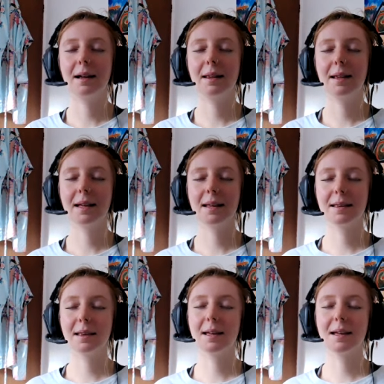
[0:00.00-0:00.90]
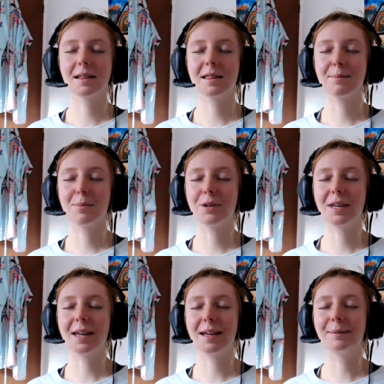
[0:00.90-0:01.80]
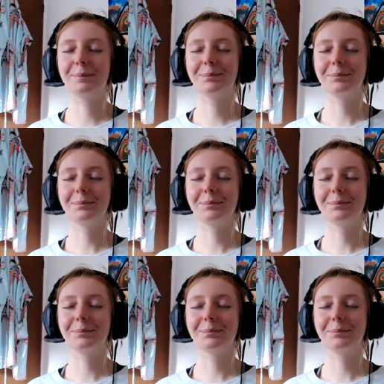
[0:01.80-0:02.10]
letting it sink into the body,